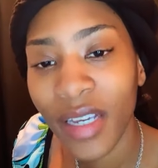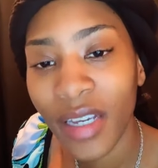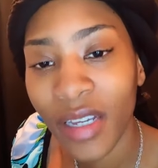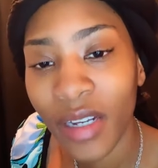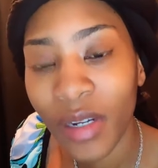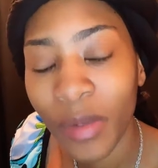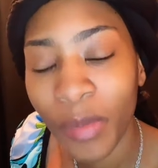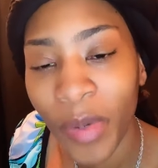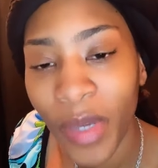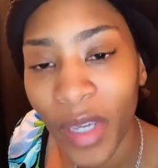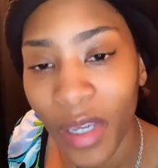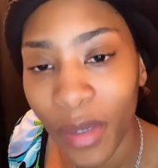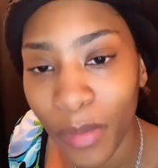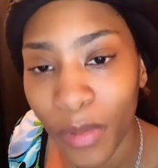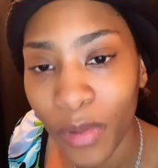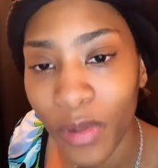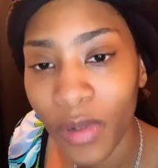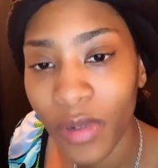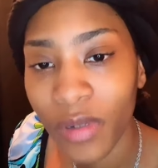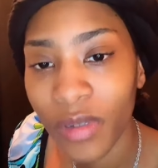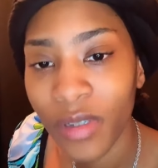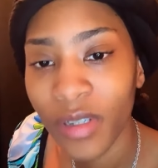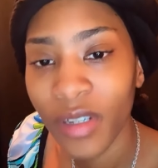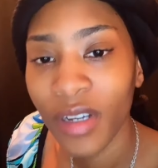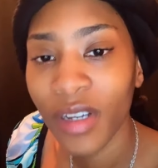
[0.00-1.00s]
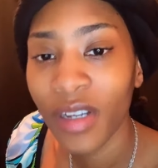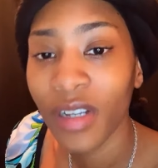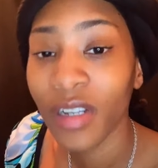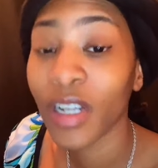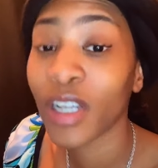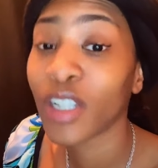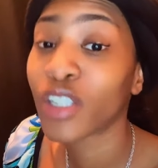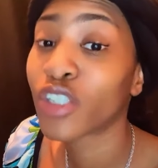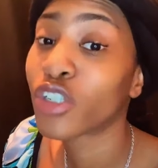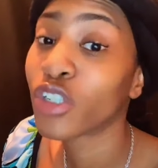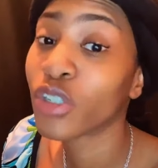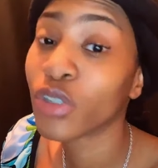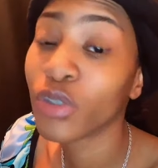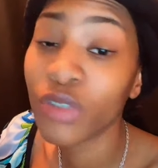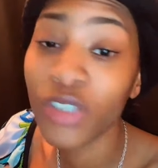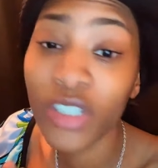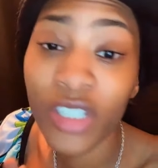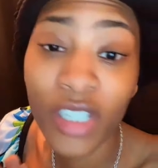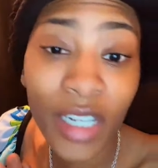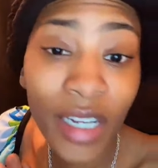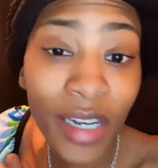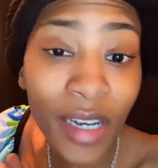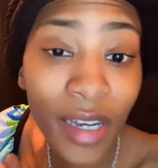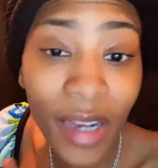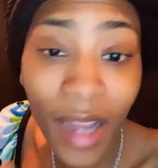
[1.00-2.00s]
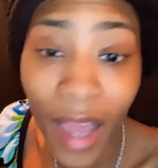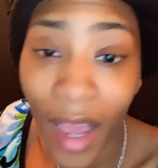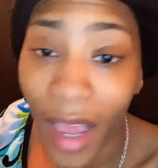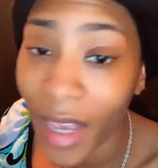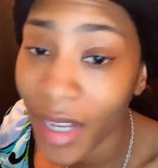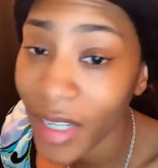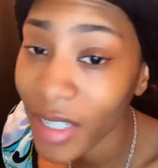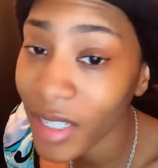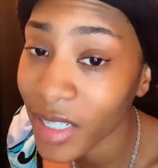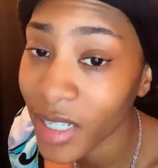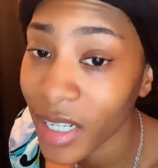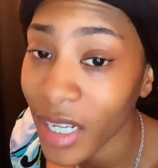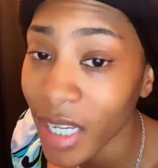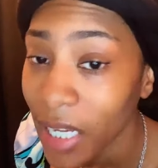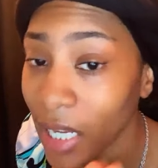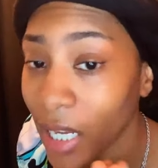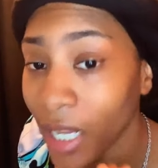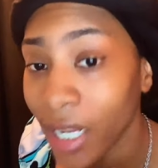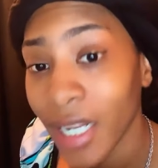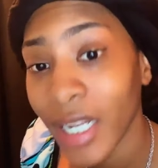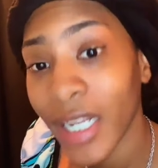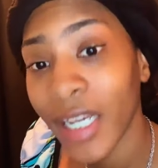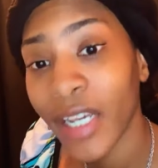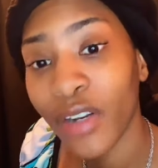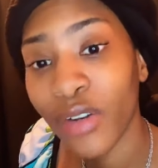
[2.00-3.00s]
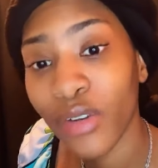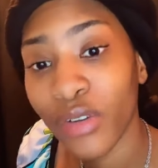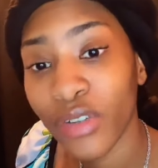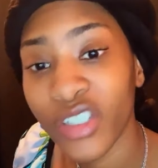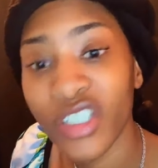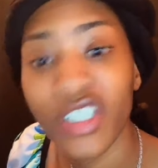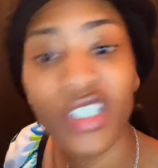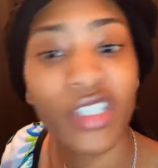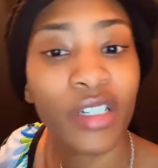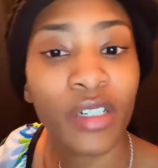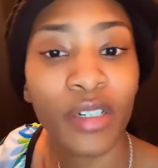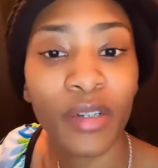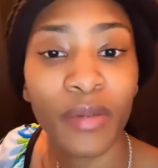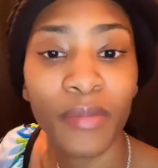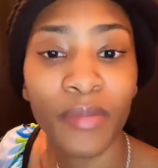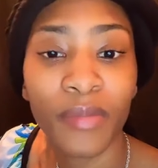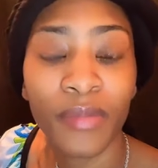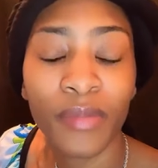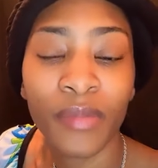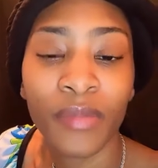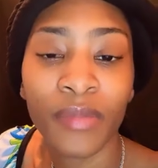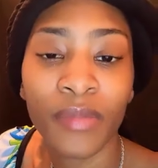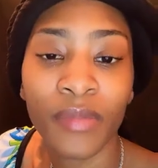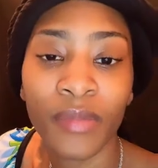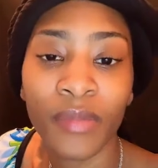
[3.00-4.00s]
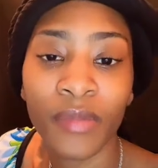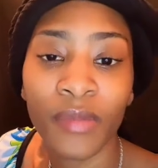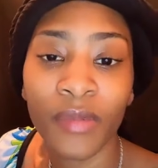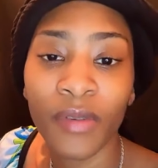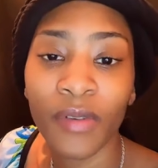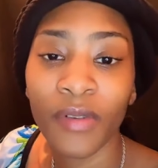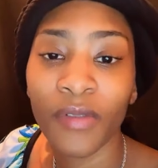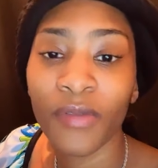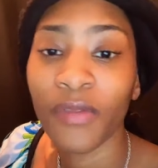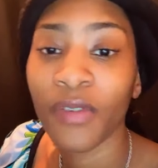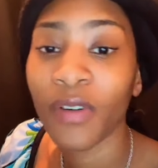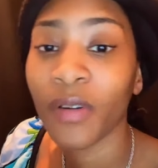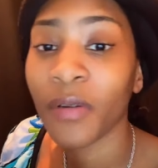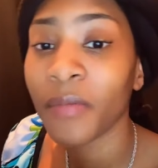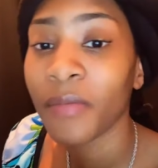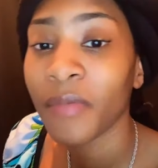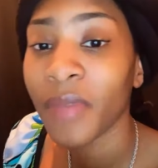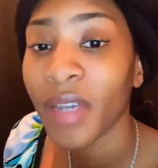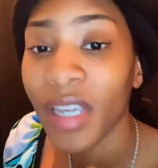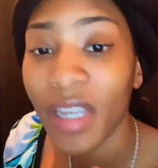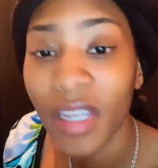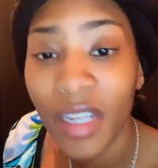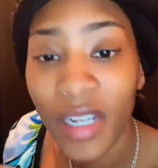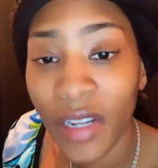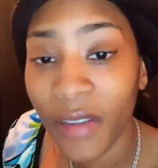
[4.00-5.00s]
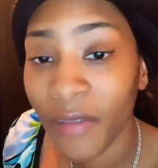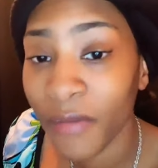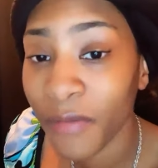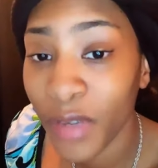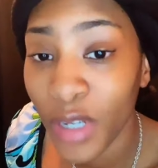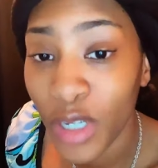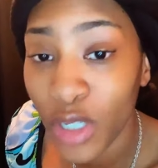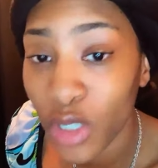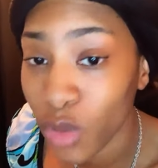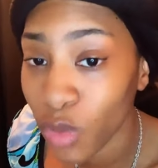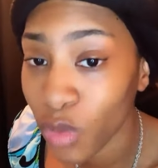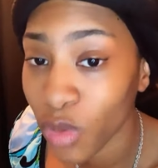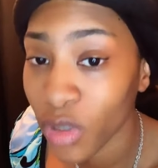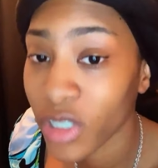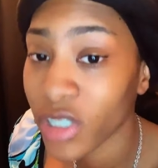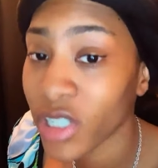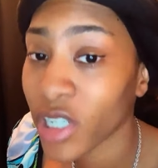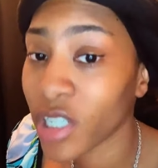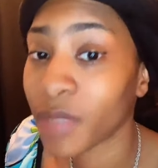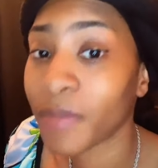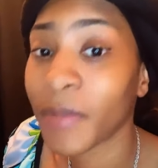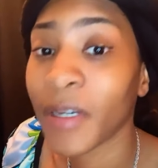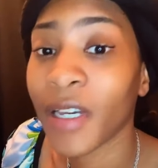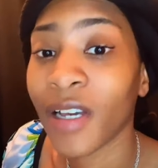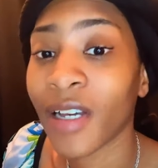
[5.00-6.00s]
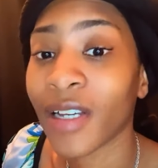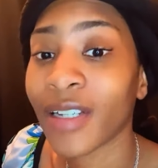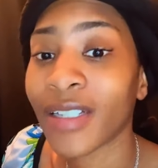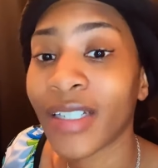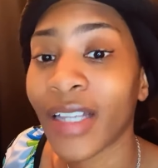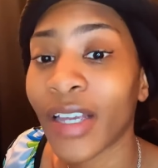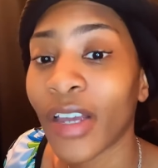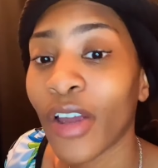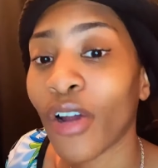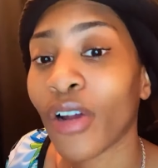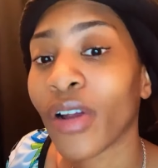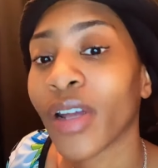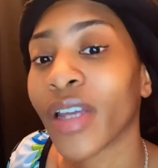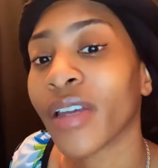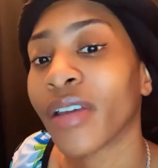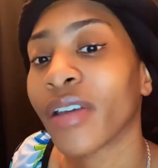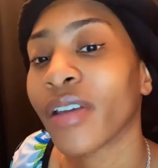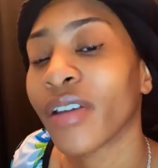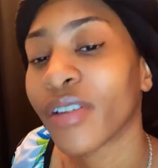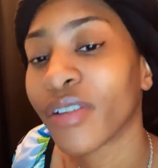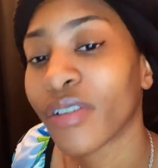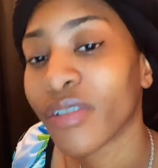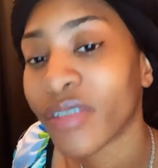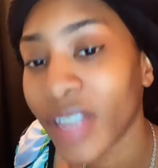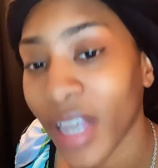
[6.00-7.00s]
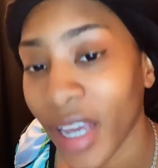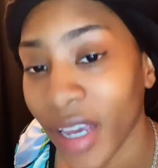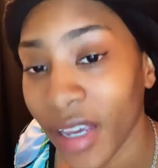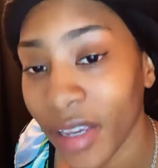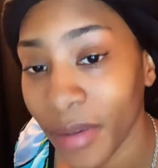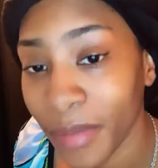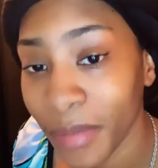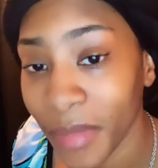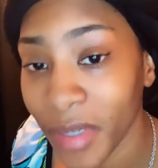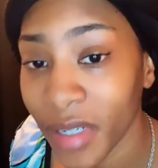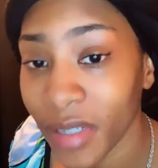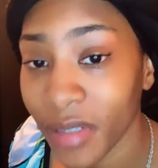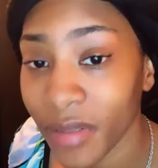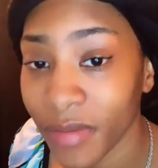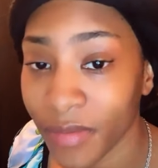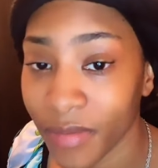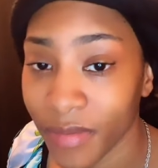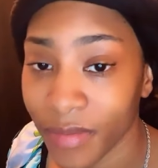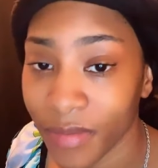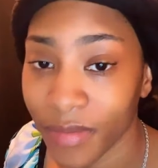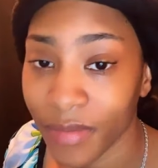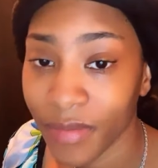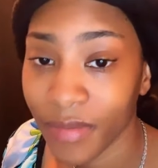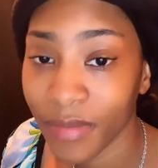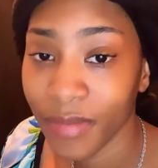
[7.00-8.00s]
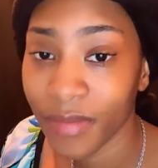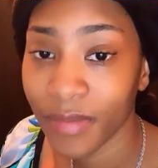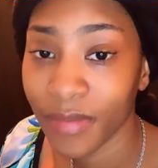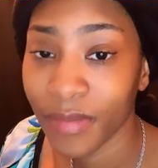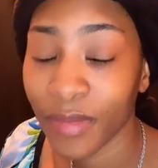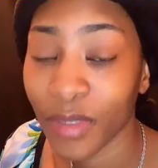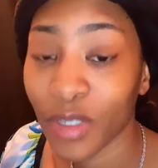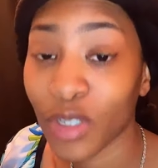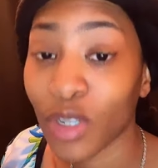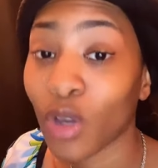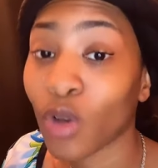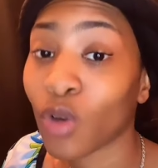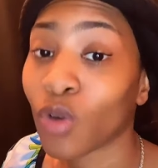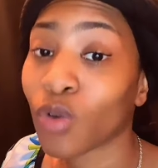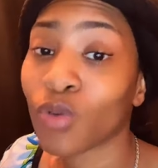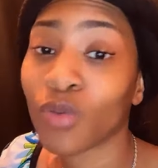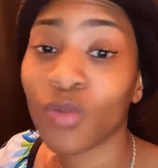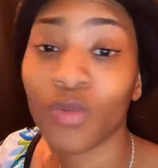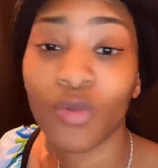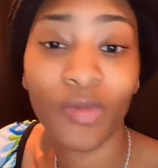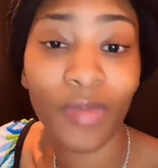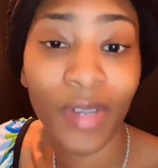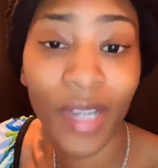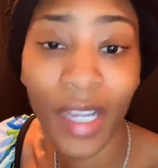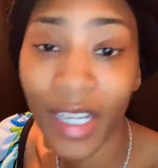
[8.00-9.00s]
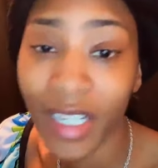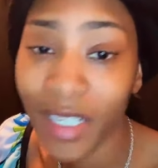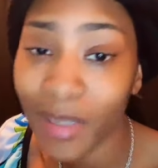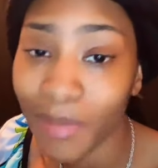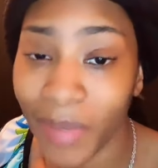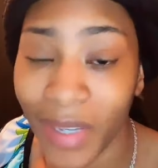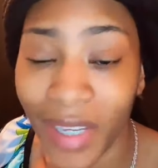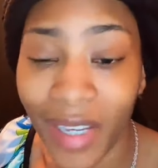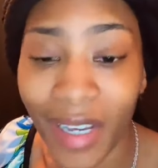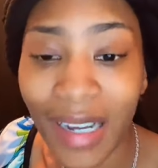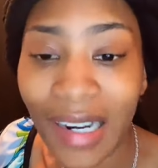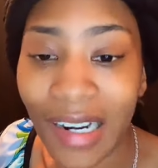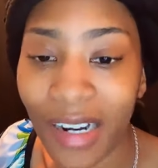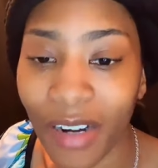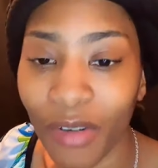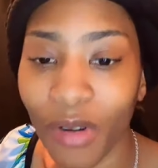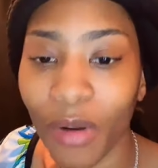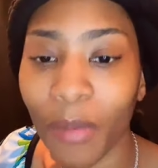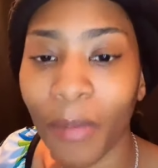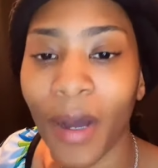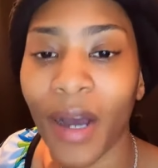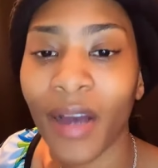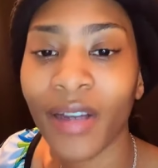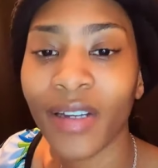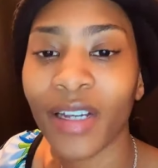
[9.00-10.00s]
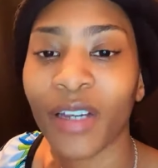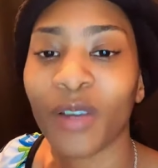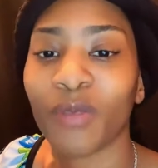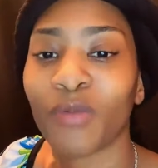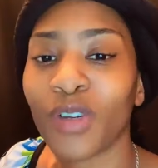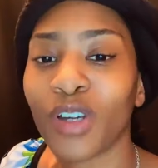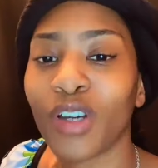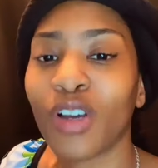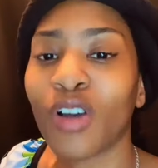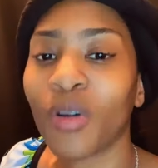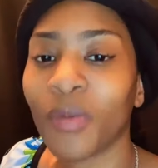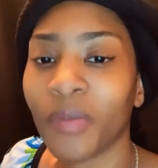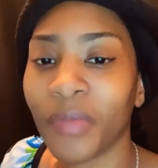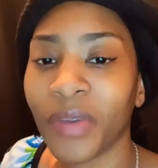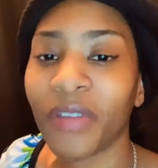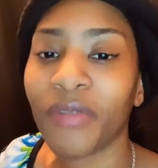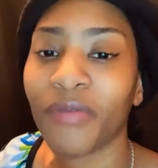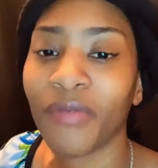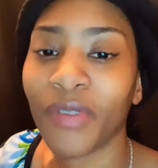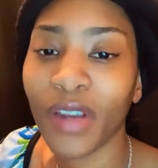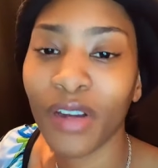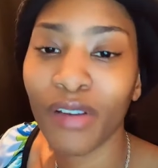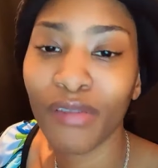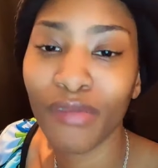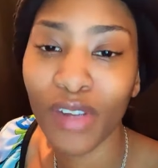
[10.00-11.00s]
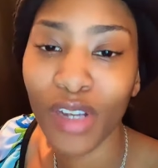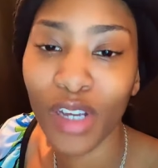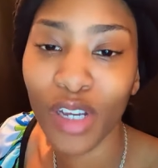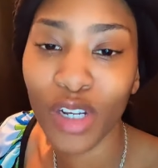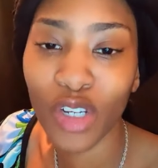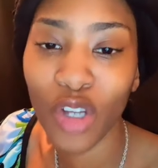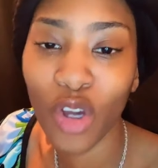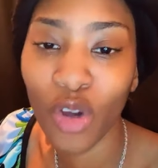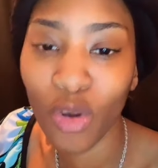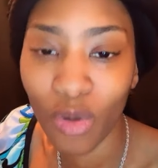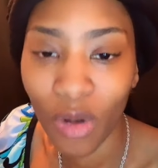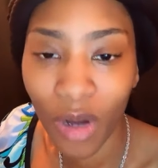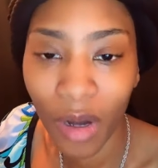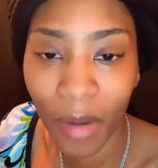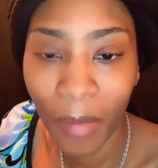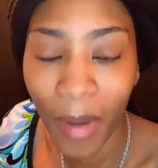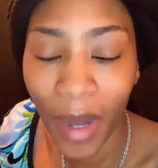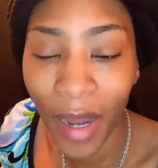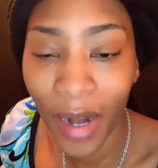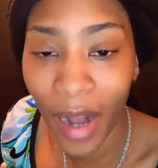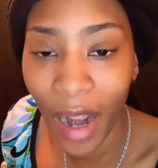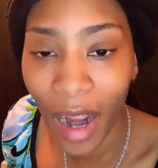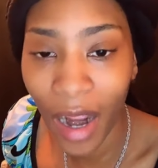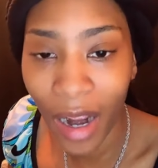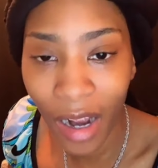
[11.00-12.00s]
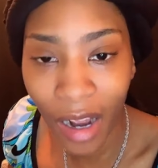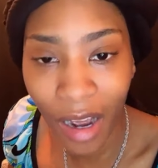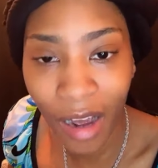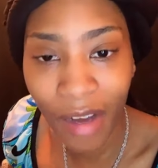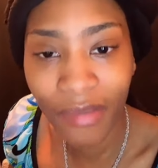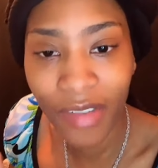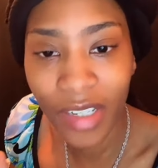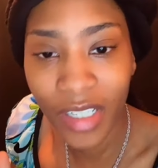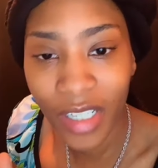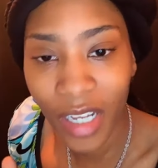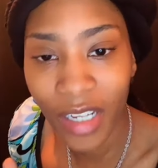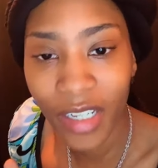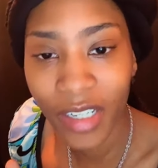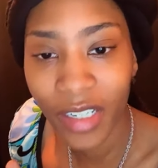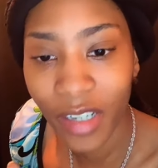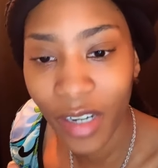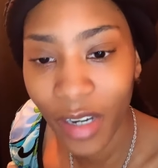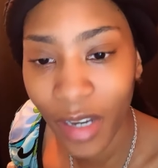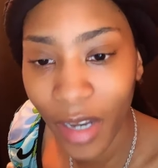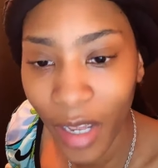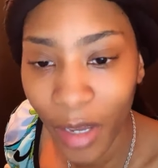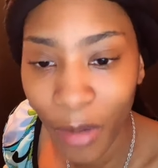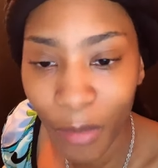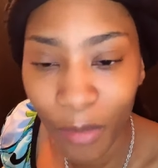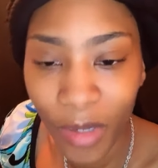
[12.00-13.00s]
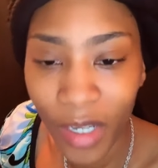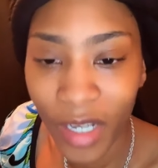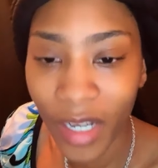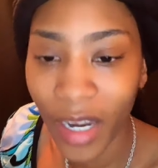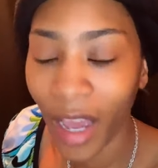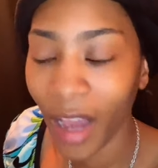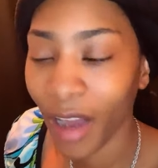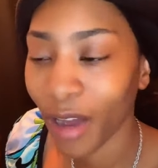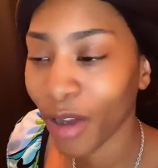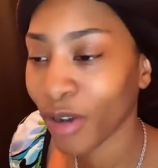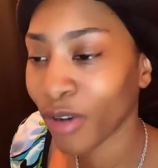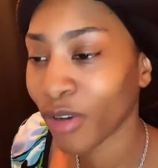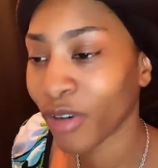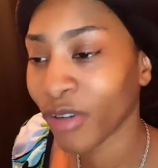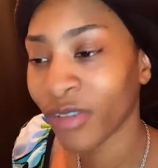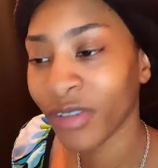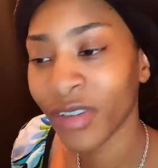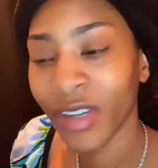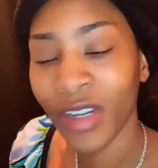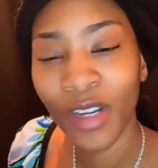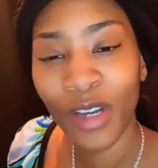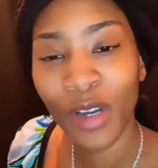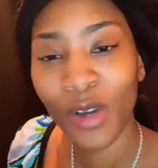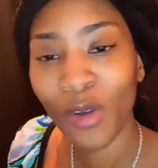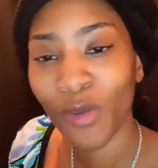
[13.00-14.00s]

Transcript: tell the people that you should not seek leadership from individuals just because they are in entertainment. So let's be clear about that. We're gonna be very adult about our conversation today. We not gonna